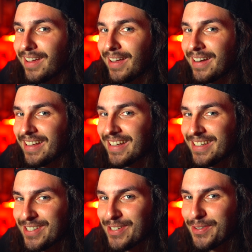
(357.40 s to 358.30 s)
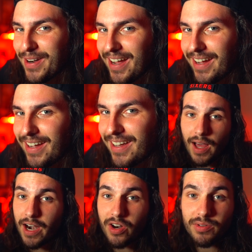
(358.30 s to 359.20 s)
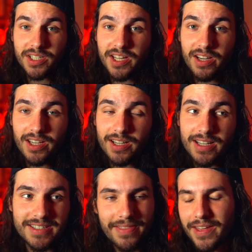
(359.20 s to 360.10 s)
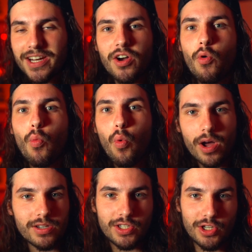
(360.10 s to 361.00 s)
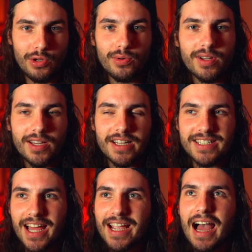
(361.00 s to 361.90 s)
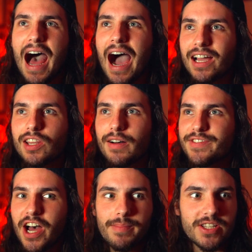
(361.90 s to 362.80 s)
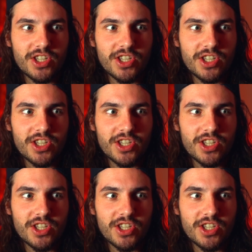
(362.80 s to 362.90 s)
an Easter egg. I don't know what to tell you. It's not that I don't want to. It's like, I love zombies